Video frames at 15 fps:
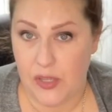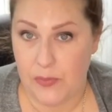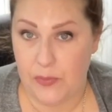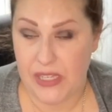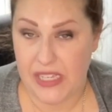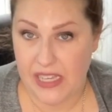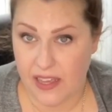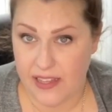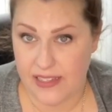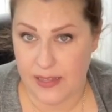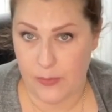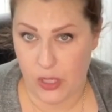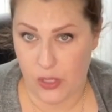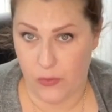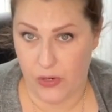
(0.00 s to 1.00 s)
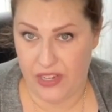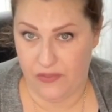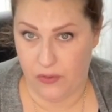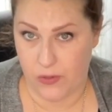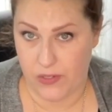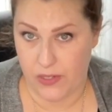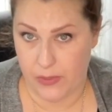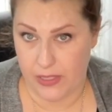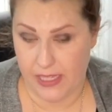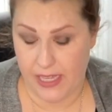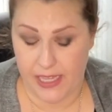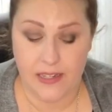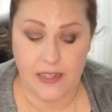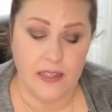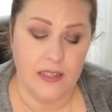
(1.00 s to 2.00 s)
because I'm gonna reinforce it with lead.
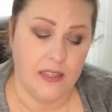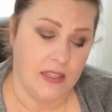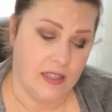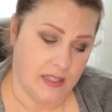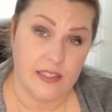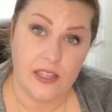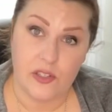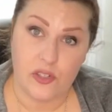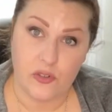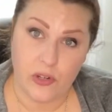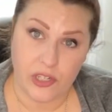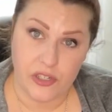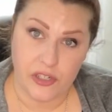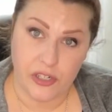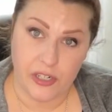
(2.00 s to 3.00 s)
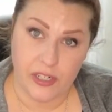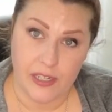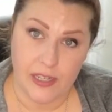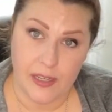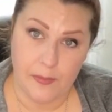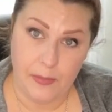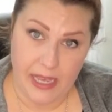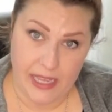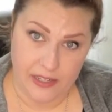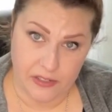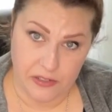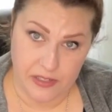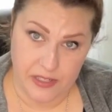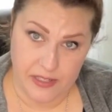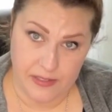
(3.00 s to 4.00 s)
Structure
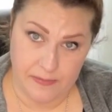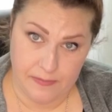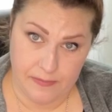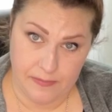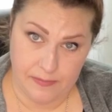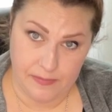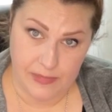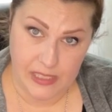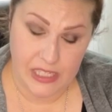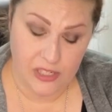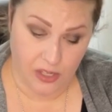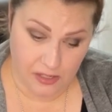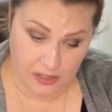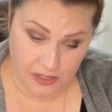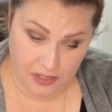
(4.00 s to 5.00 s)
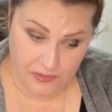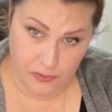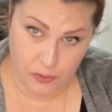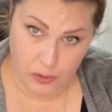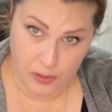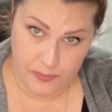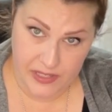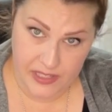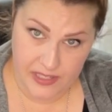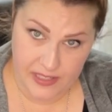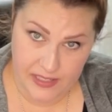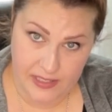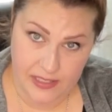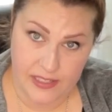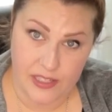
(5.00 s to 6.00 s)
matters in all art forms.
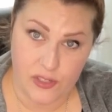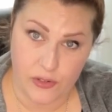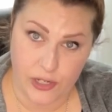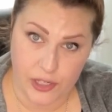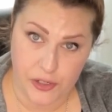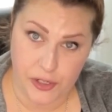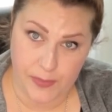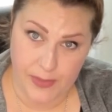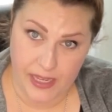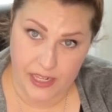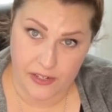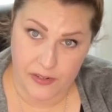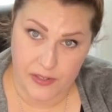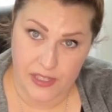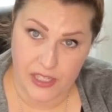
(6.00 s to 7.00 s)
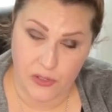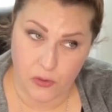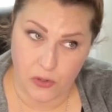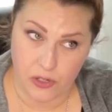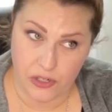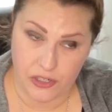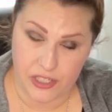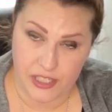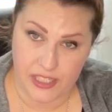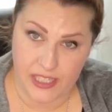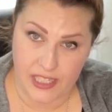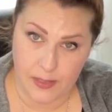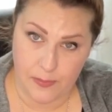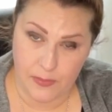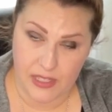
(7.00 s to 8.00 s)
Structure matters in order to
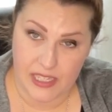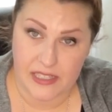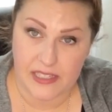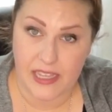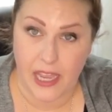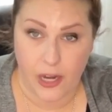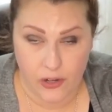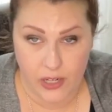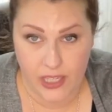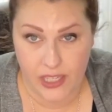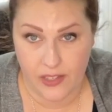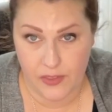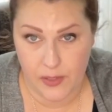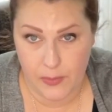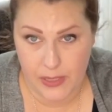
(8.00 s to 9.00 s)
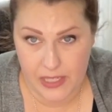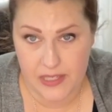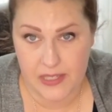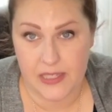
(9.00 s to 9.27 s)
keep the integrity of the piece.